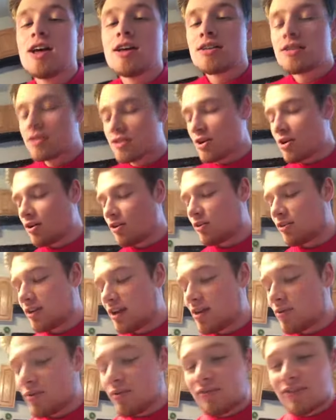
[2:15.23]
So
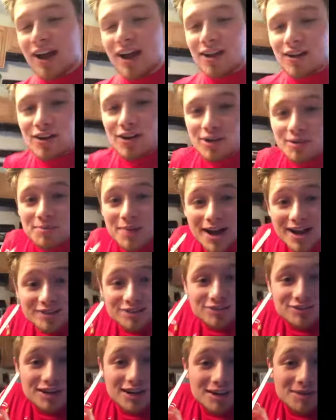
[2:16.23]
now we've got it all
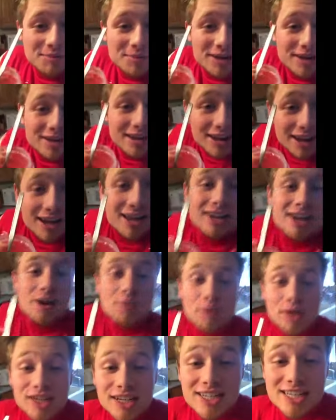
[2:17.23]
mashed up, and now
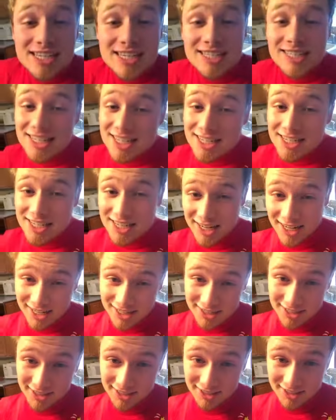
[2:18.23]
we're going to season
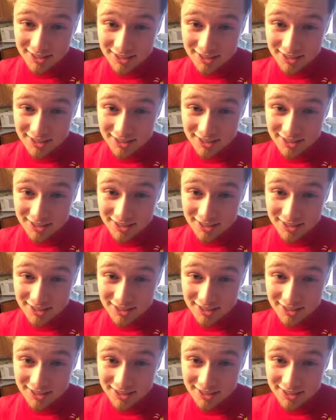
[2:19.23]
it.